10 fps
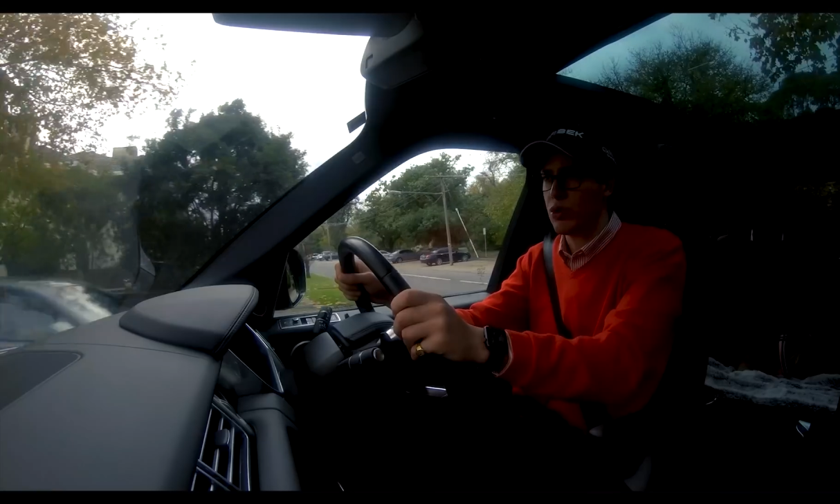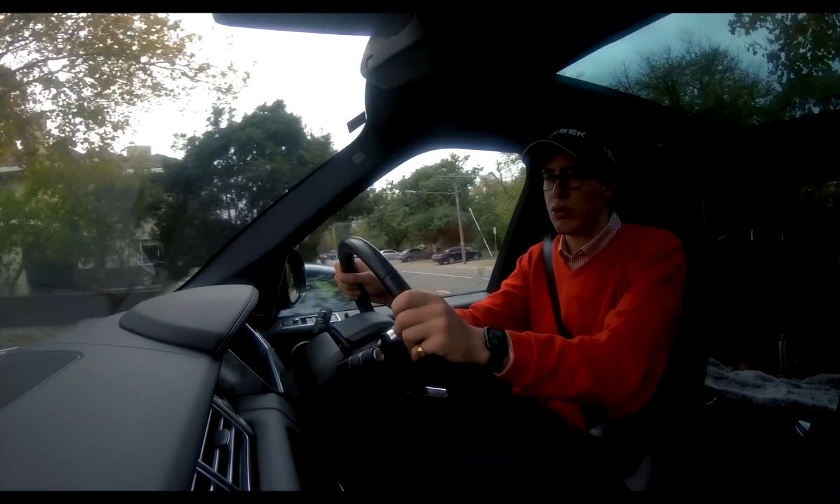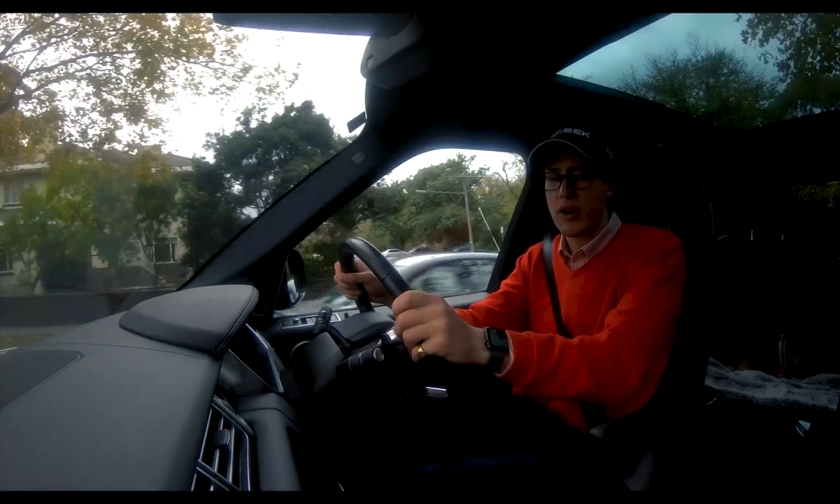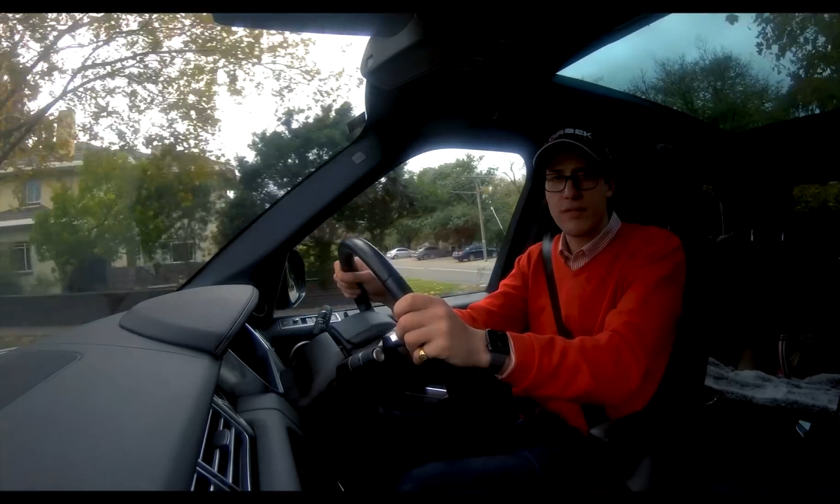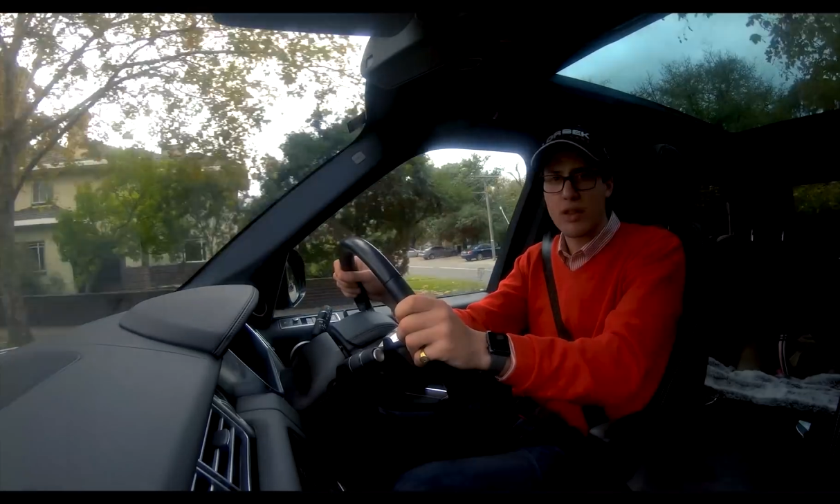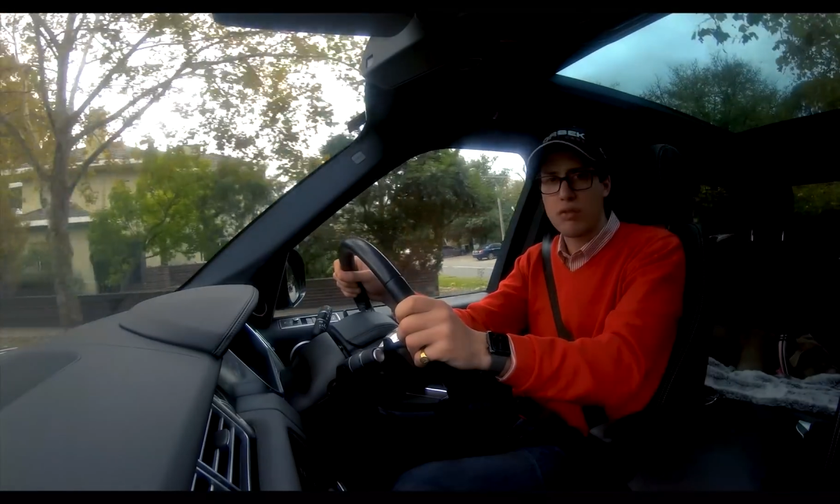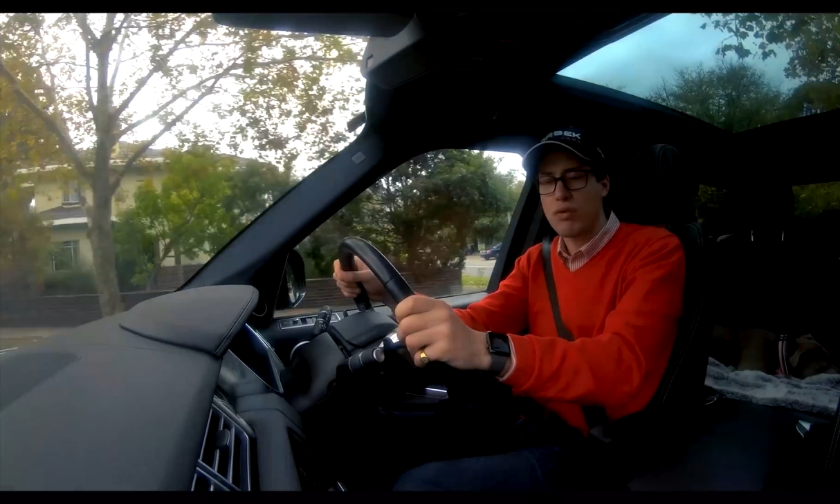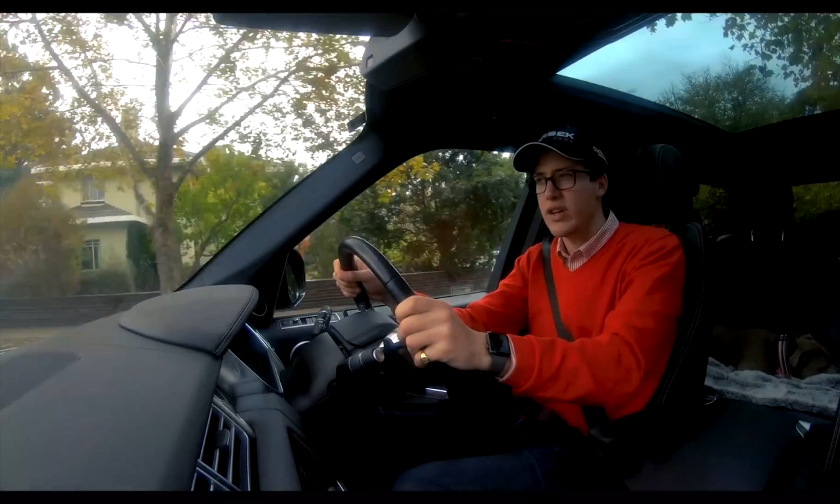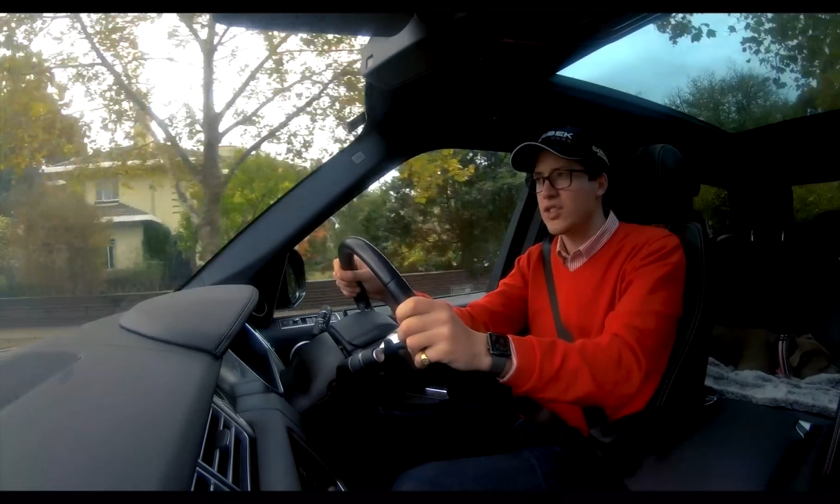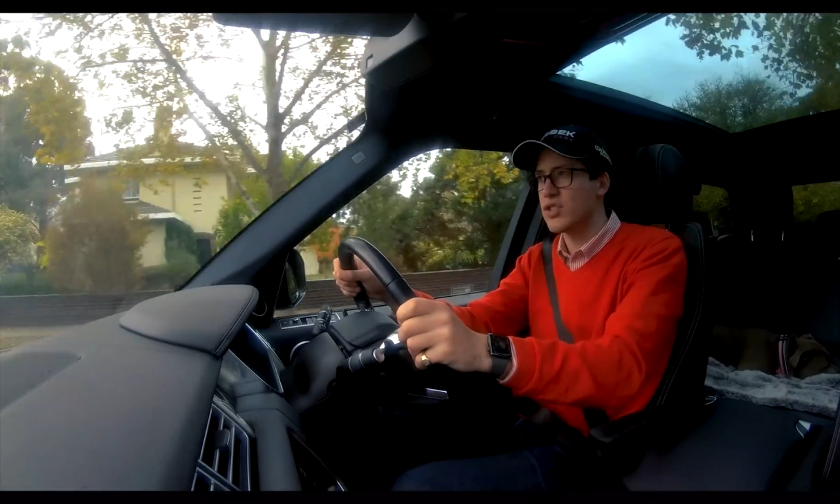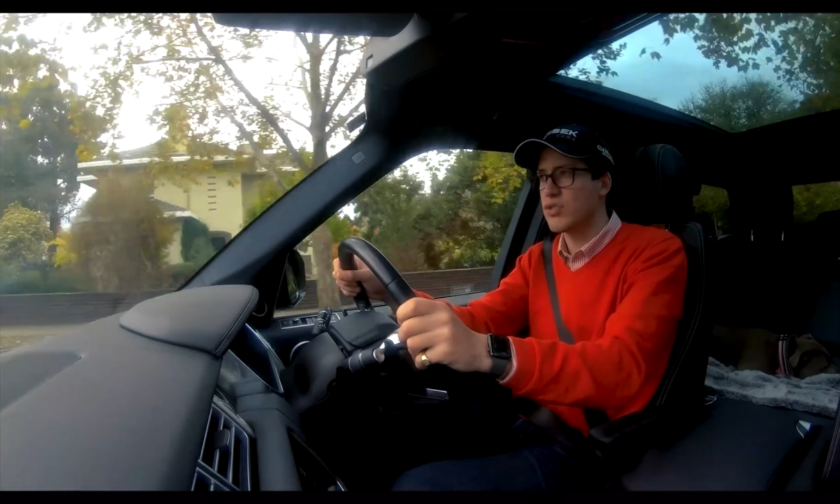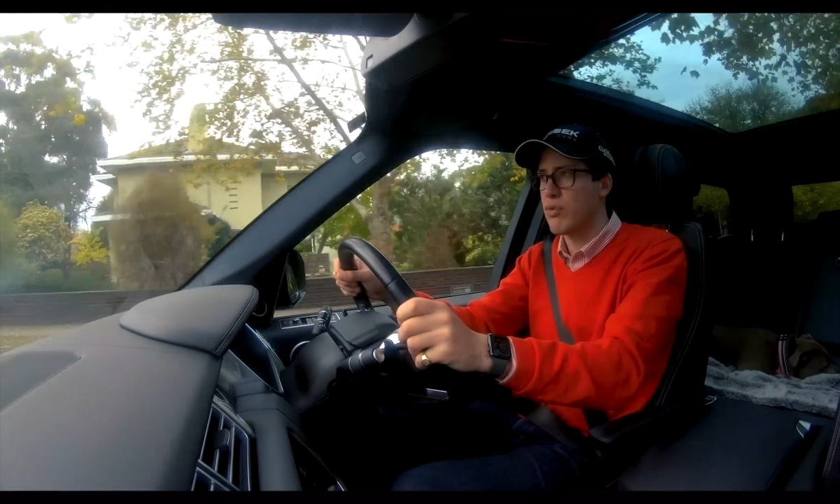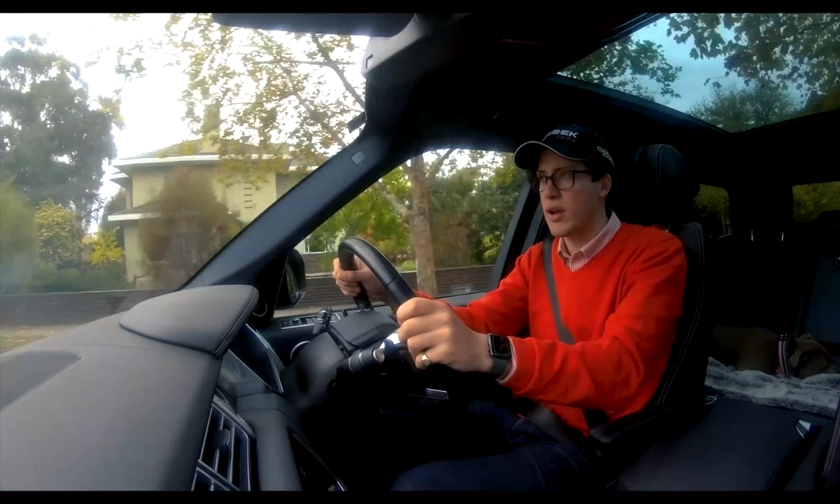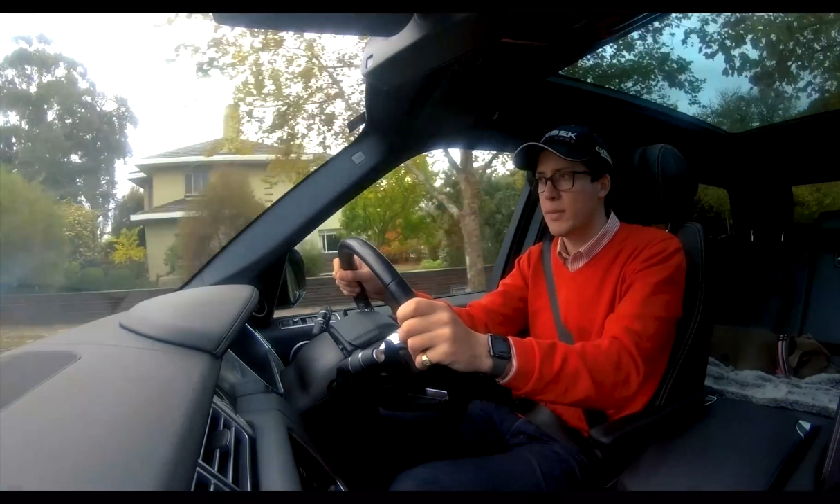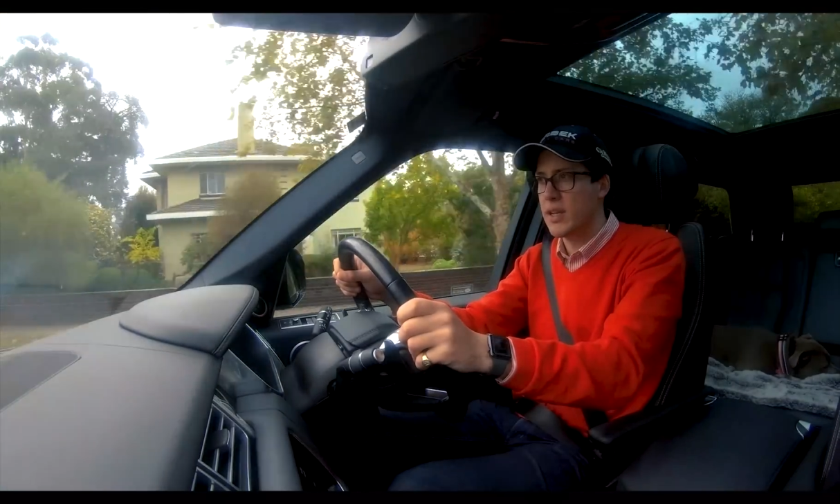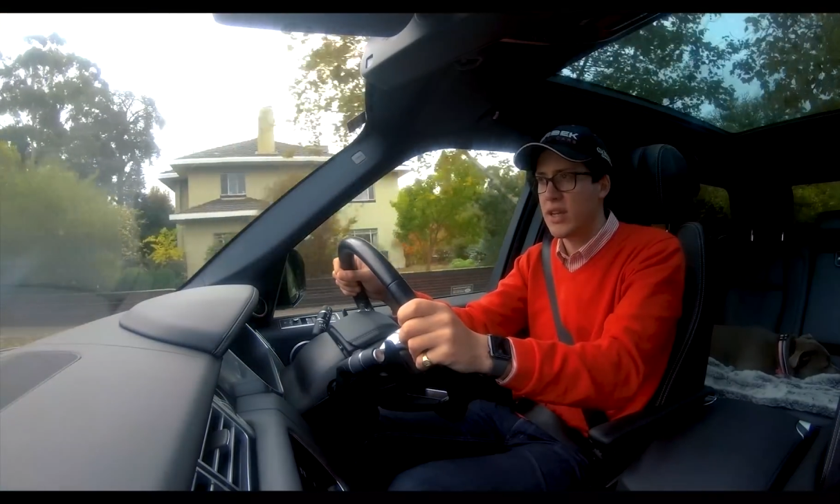or even 3 screaming